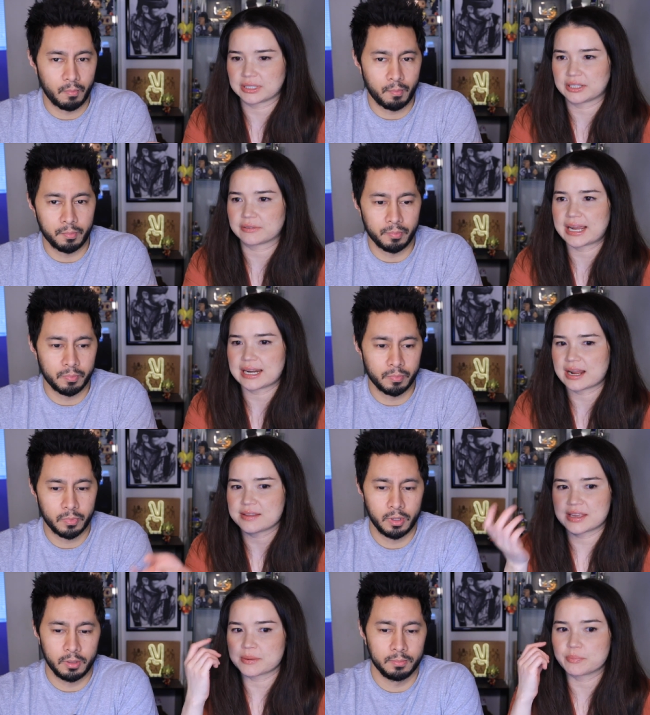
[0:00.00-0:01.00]
Speaker 1: really great. I
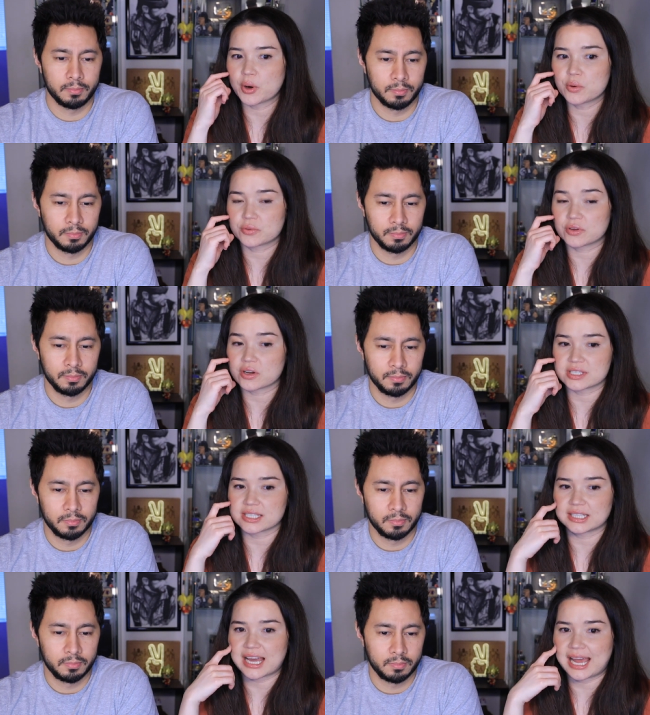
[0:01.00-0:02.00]
think yeah. both
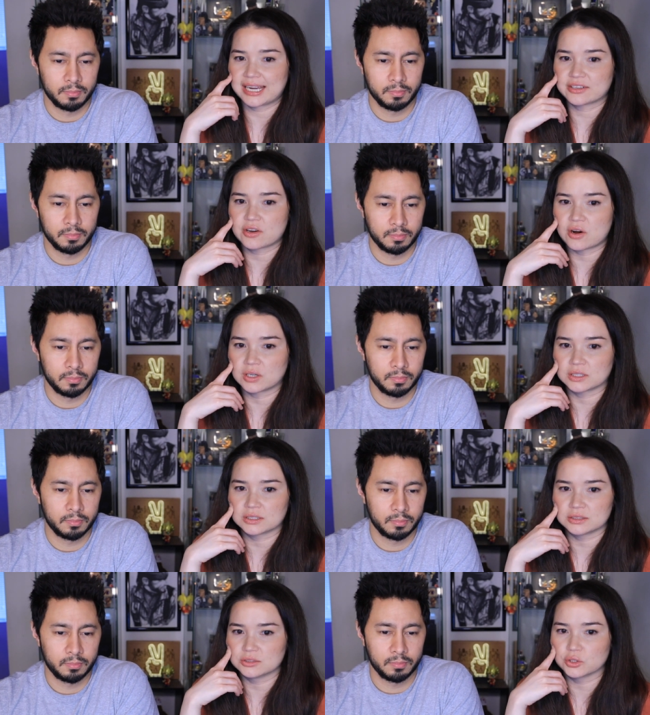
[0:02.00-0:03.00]
Godzilla and
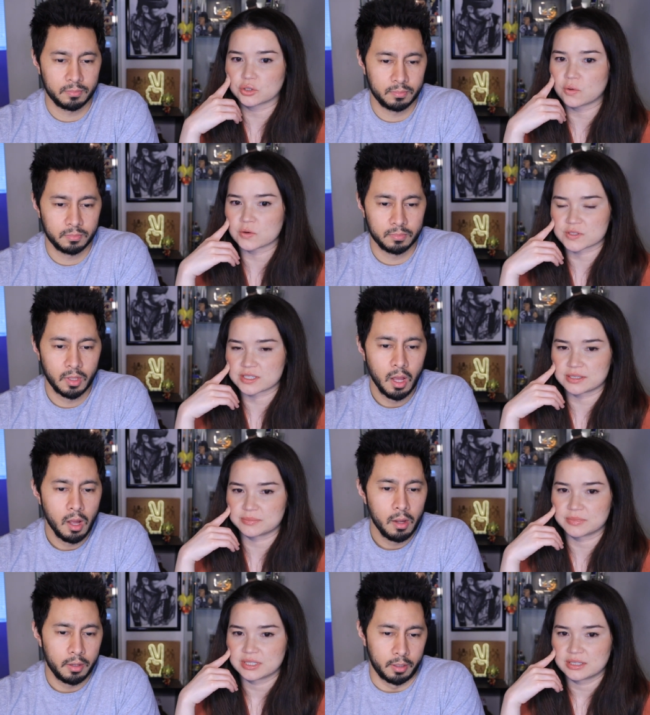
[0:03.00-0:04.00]
Kong look
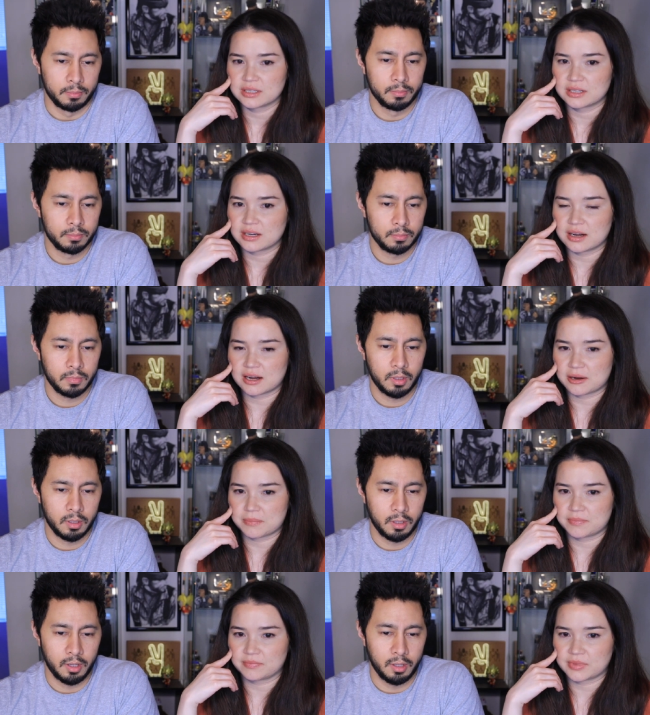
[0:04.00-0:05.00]
awesome. Yeah.
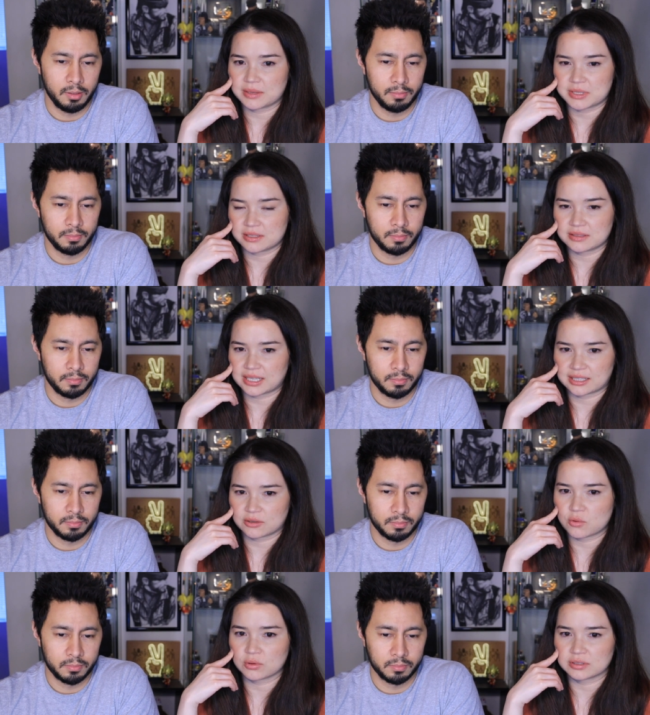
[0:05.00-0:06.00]
Um, I mean, like
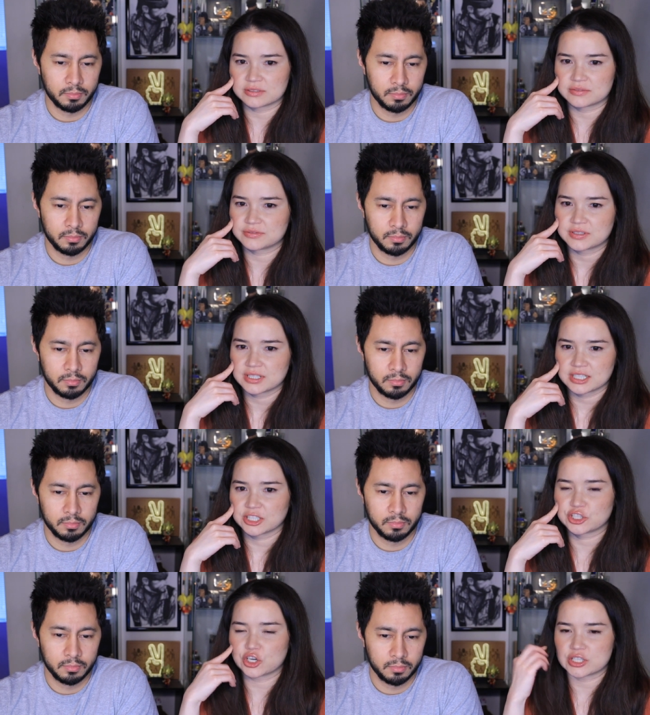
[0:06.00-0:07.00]
all of
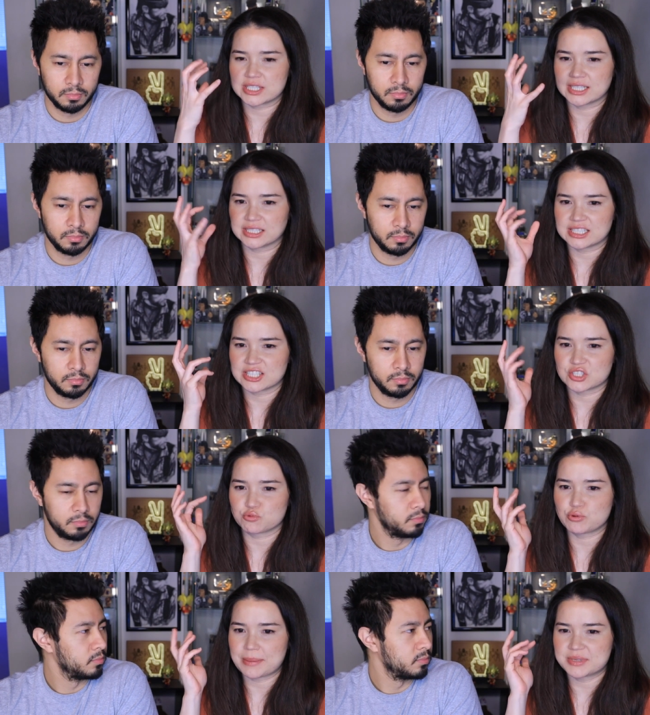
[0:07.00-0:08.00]
Godzilla's
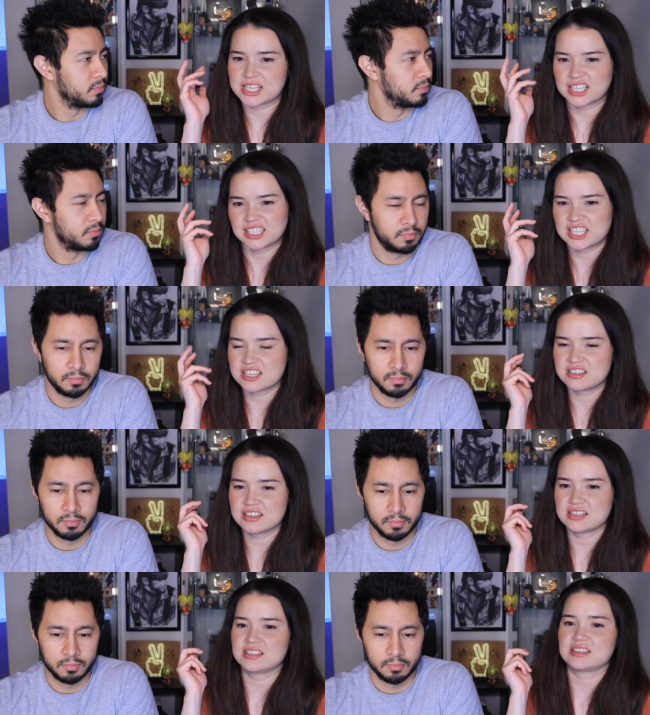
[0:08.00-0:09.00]

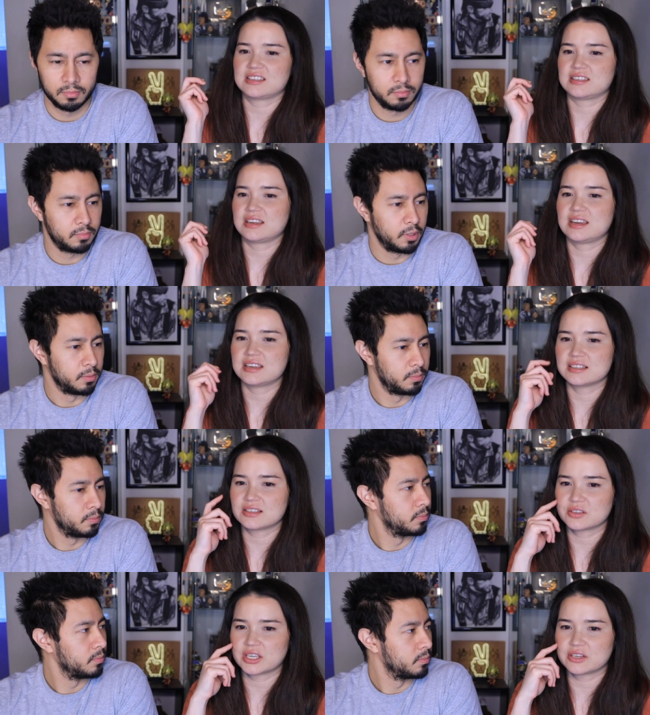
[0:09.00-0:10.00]
reptilianness yeah. is
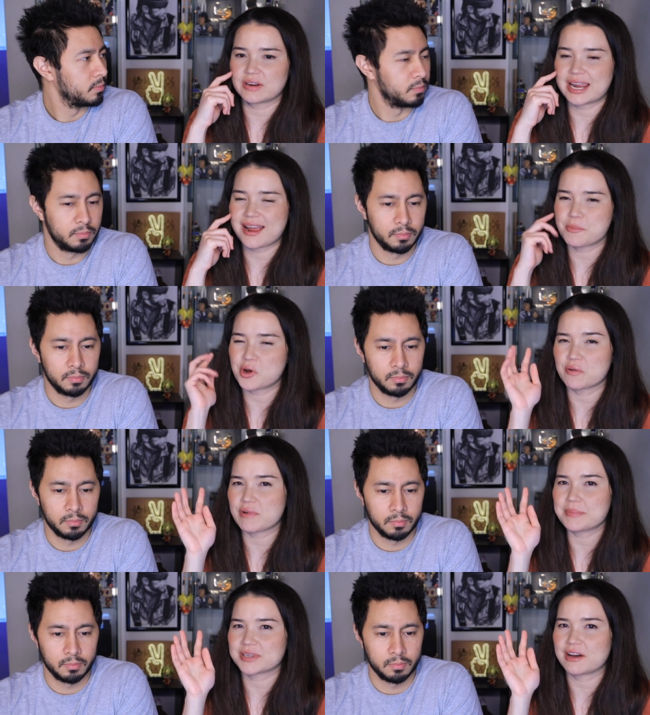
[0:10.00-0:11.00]
looking great. I'm not a
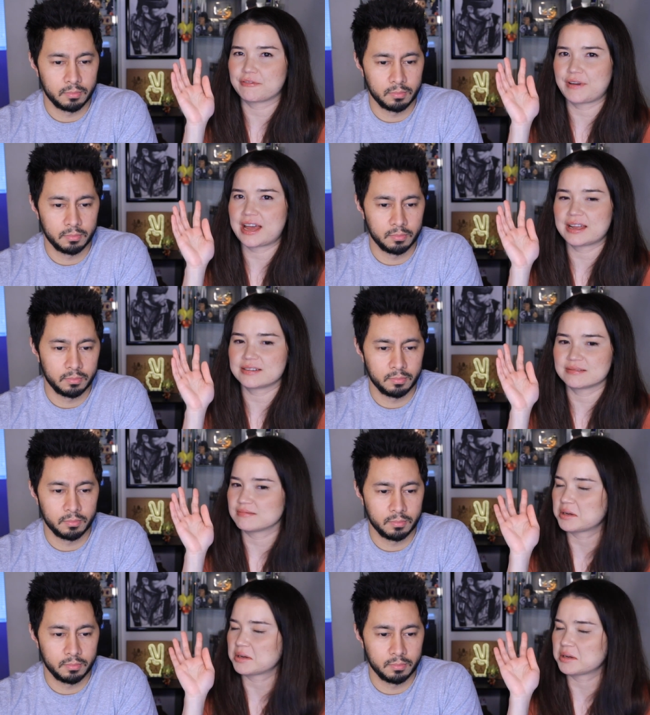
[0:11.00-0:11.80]
reptile fan.